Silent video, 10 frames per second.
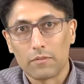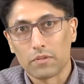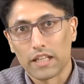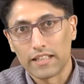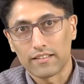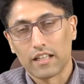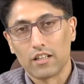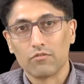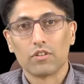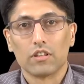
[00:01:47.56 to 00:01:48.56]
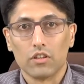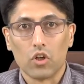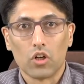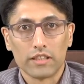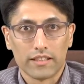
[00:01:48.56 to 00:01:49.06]
in place of the
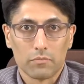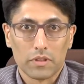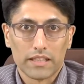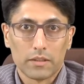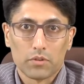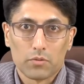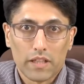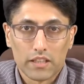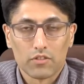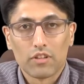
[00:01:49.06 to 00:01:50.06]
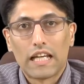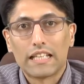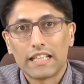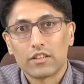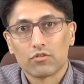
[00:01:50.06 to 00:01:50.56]
non-disability perspective,
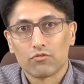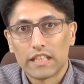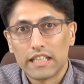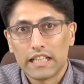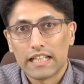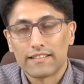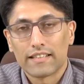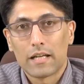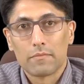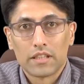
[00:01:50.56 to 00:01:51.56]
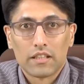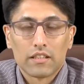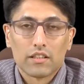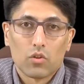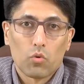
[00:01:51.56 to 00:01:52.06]
and then to re-examine
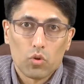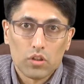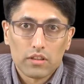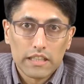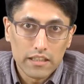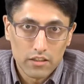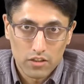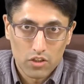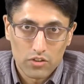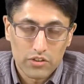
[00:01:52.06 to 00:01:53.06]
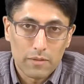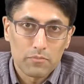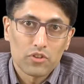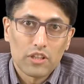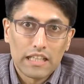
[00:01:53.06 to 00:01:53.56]
the core legal
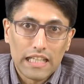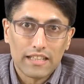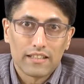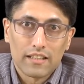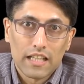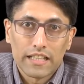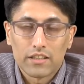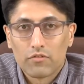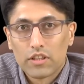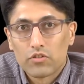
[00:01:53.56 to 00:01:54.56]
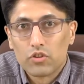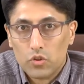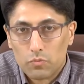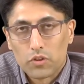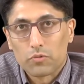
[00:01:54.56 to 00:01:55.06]
concepts in the light of this
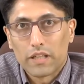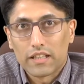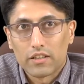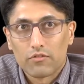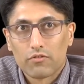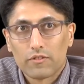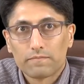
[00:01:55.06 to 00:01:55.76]
new perspective.